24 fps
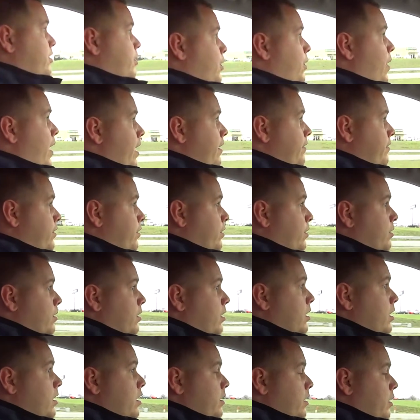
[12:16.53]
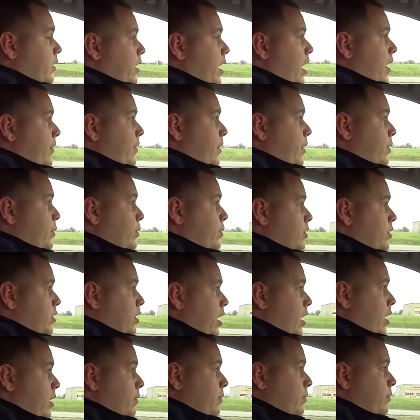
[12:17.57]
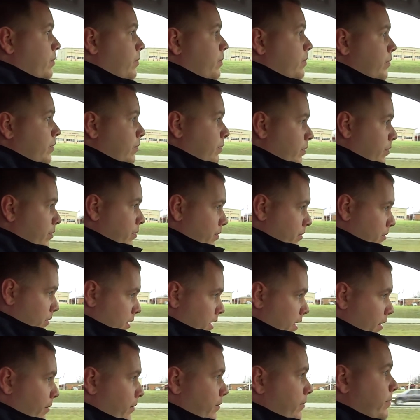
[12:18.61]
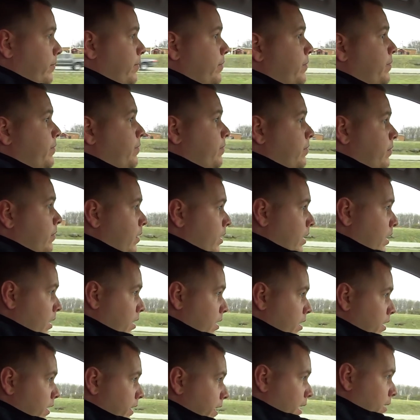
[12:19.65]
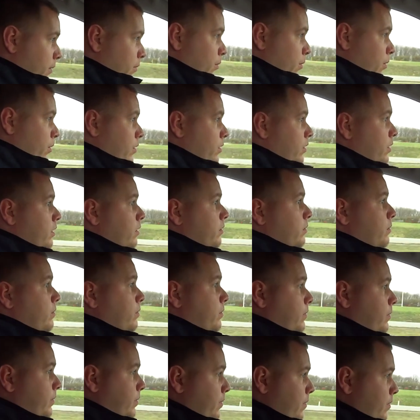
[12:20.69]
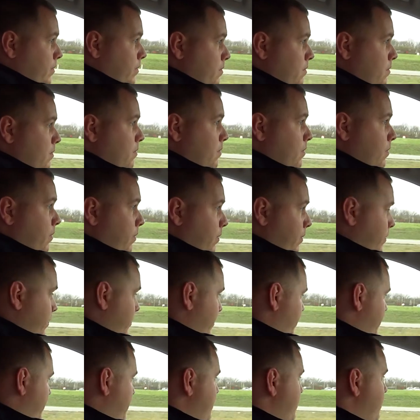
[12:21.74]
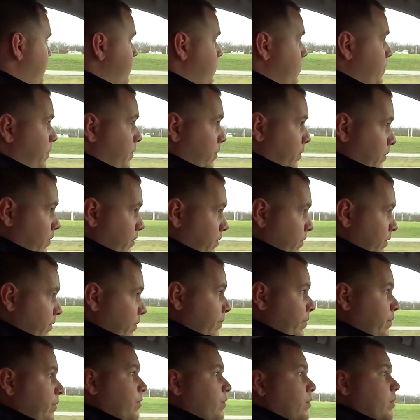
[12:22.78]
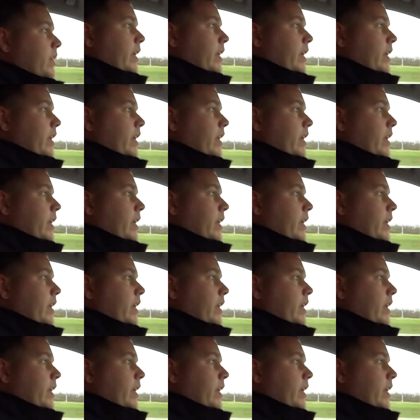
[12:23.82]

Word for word: so after they'll have those. All uh, that information is available on our website, of course. Yep. JackBurford.com, and of course all of our socials.